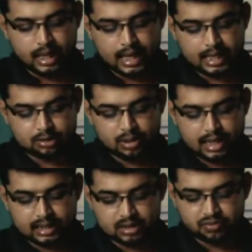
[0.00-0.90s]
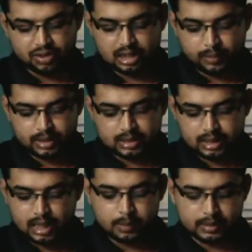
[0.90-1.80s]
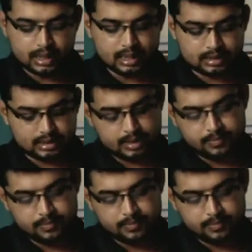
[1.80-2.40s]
as well as vitamins and minerals.